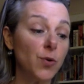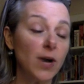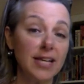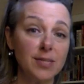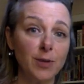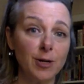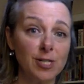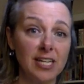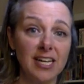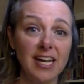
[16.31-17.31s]
as a
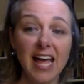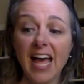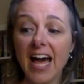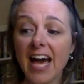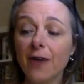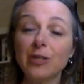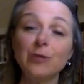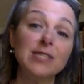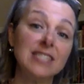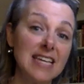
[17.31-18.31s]
person, how you
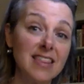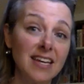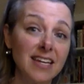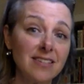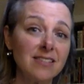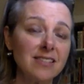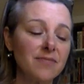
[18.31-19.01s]
see things,